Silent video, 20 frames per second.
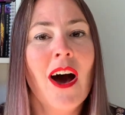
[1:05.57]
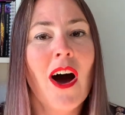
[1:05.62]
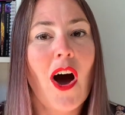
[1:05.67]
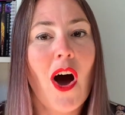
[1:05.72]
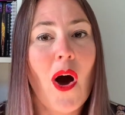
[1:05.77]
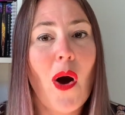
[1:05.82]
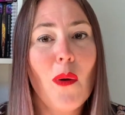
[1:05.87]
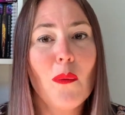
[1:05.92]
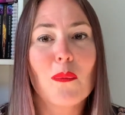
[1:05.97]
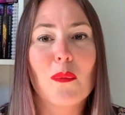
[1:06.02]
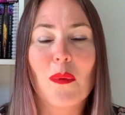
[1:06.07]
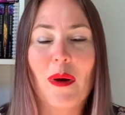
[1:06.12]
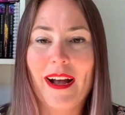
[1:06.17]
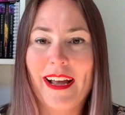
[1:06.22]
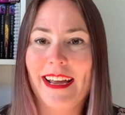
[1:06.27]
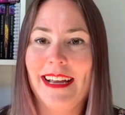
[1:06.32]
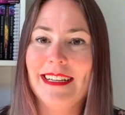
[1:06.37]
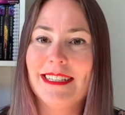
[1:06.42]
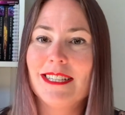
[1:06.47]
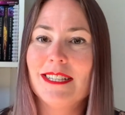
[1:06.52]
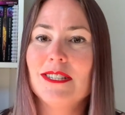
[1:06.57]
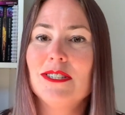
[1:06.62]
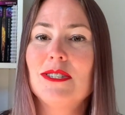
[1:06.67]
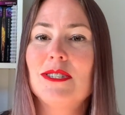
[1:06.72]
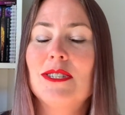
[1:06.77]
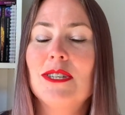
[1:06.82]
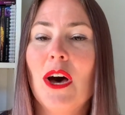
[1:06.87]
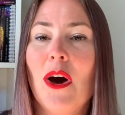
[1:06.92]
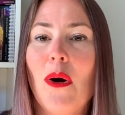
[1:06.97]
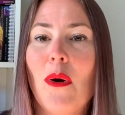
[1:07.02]
All right,
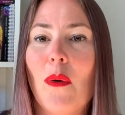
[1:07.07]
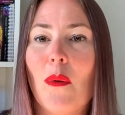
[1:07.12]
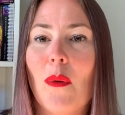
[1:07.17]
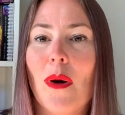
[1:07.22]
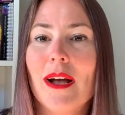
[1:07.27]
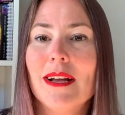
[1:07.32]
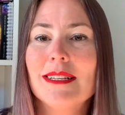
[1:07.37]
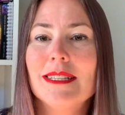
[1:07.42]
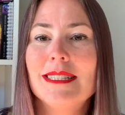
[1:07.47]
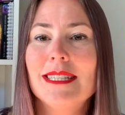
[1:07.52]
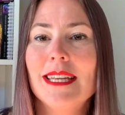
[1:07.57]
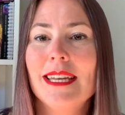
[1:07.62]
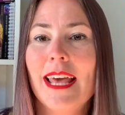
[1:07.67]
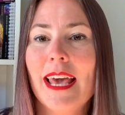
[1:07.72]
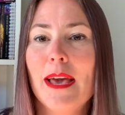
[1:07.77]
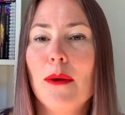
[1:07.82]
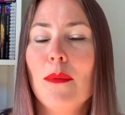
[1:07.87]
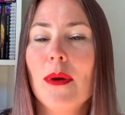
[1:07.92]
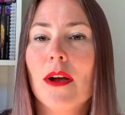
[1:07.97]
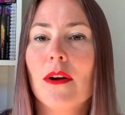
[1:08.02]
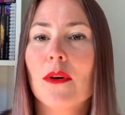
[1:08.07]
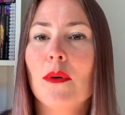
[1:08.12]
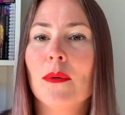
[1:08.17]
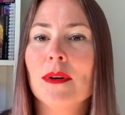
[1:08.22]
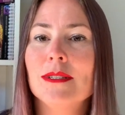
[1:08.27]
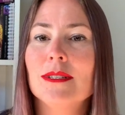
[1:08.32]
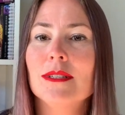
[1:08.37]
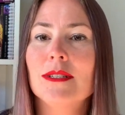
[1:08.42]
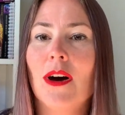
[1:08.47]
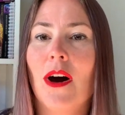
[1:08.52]
so today we are going
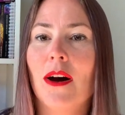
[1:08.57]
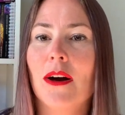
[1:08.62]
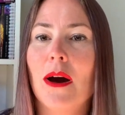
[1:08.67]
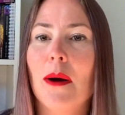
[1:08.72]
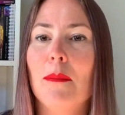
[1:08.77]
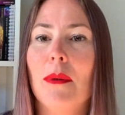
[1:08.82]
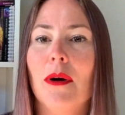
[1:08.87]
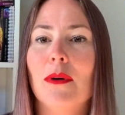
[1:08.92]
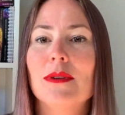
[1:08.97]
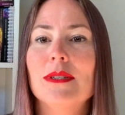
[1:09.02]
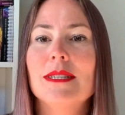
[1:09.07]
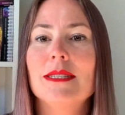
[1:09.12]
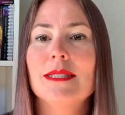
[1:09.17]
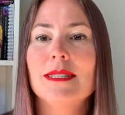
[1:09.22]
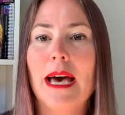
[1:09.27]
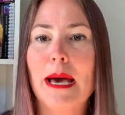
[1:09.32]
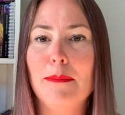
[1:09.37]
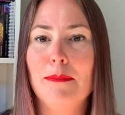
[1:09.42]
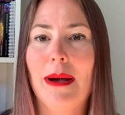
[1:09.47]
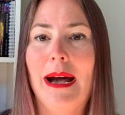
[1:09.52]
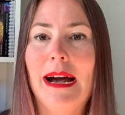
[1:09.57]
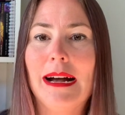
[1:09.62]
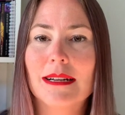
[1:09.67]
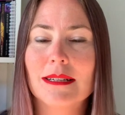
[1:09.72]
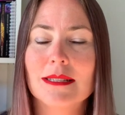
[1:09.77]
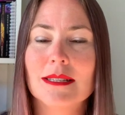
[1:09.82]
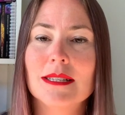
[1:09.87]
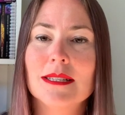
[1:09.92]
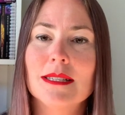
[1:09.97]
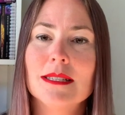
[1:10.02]
to talk about setbacks.
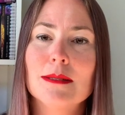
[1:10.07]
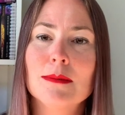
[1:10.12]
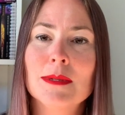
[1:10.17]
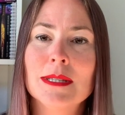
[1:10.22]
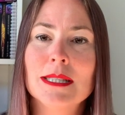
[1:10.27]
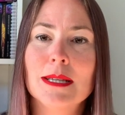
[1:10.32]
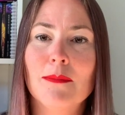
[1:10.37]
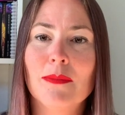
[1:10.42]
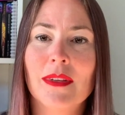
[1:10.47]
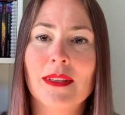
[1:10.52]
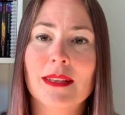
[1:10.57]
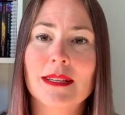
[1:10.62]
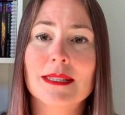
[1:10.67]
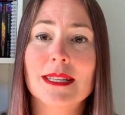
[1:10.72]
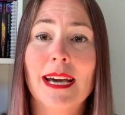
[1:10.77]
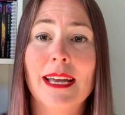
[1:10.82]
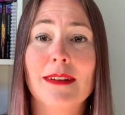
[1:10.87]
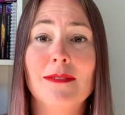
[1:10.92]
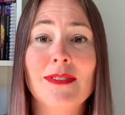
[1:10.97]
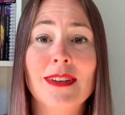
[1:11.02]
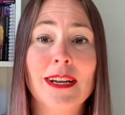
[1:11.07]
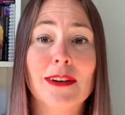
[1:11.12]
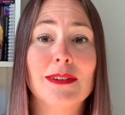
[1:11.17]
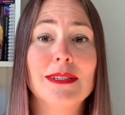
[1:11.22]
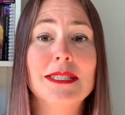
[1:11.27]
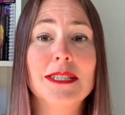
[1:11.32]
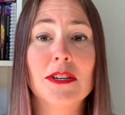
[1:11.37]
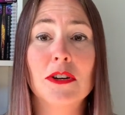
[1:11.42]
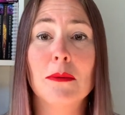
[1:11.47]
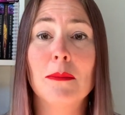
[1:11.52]
This has been something that's kind of near and
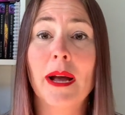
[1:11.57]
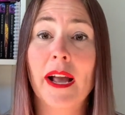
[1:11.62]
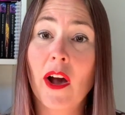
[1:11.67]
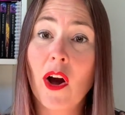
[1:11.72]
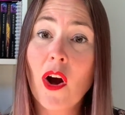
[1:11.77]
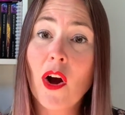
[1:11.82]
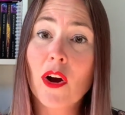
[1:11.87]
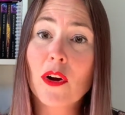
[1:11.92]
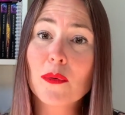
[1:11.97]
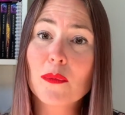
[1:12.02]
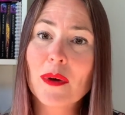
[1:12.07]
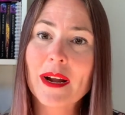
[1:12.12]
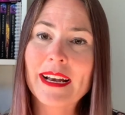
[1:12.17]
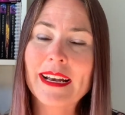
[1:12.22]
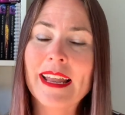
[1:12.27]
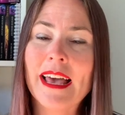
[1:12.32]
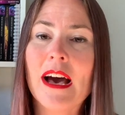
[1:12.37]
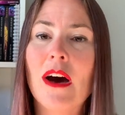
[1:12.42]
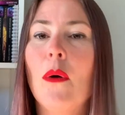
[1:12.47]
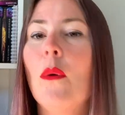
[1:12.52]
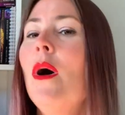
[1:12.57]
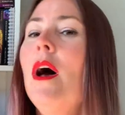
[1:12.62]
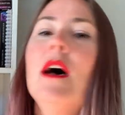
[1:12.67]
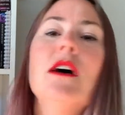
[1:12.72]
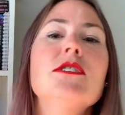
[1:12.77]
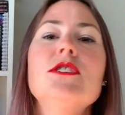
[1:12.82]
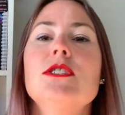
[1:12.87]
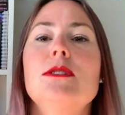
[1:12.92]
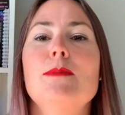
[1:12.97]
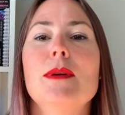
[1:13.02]
dear to my heart right now,
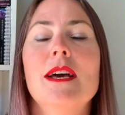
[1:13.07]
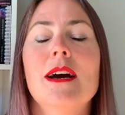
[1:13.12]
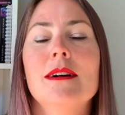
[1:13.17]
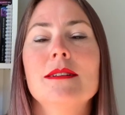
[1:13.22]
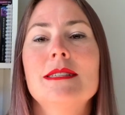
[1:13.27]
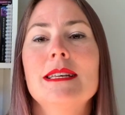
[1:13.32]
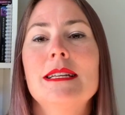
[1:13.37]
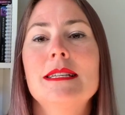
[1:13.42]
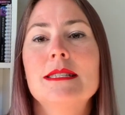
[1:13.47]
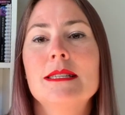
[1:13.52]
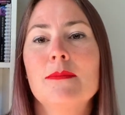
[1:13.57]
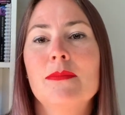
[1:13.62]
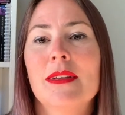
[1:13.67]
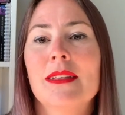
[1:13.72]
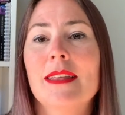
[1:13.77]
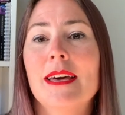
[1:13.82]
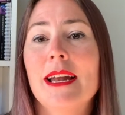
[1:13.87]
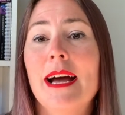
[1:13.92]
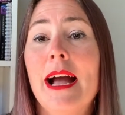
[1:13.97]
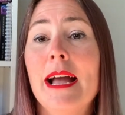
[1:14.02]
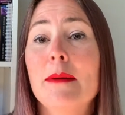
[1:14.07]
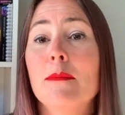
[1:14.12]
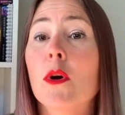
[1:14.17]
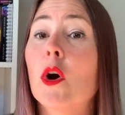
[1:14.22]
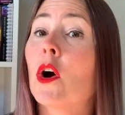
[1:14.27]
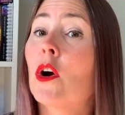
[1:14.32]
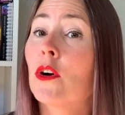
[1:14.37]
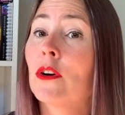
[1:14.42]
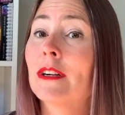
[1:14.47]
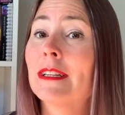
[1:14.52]
just because it is something that I am
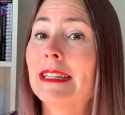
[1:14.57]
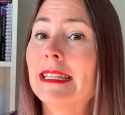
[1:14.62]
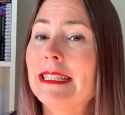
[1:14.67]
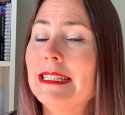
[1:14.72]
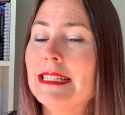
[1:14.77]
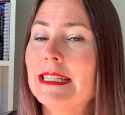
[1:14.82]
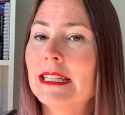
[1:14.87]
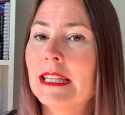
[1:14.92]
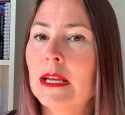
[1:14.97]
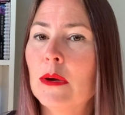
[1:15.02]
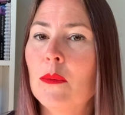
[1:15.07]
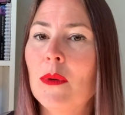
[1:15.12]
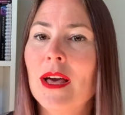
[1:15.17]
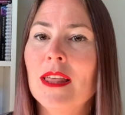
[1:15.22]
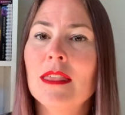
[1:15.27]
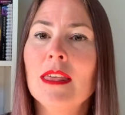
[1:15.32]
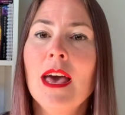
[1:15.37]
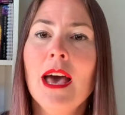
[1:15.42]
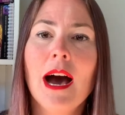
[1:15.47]
currently dealing with.